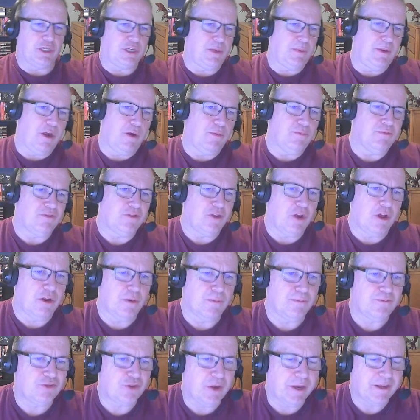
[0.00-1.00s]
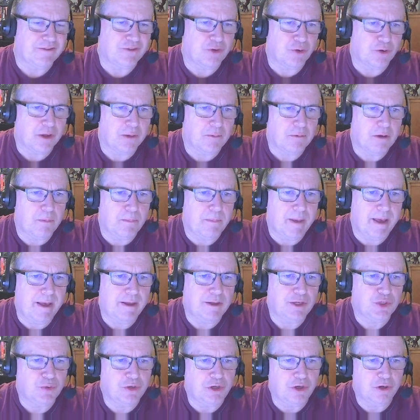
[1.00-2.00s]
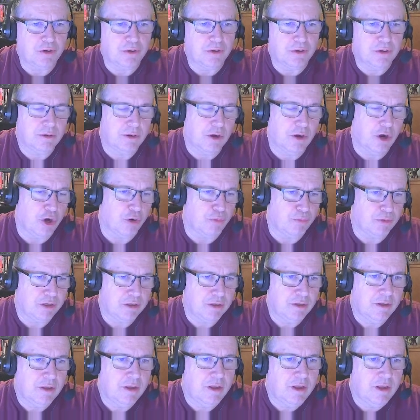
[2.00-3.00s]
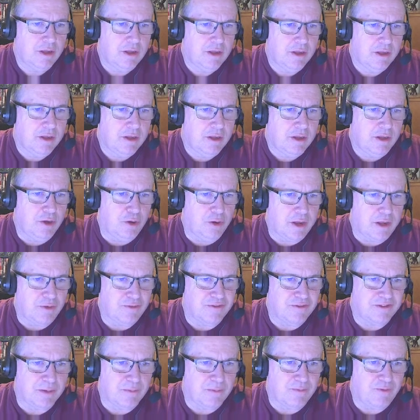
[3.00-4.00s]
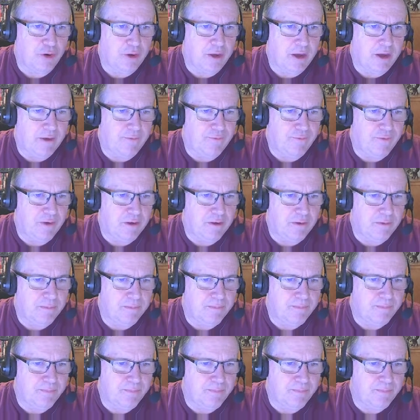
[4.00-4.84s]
I mean, unarmed strikes don't come up much when you're armed. You're not using them very often.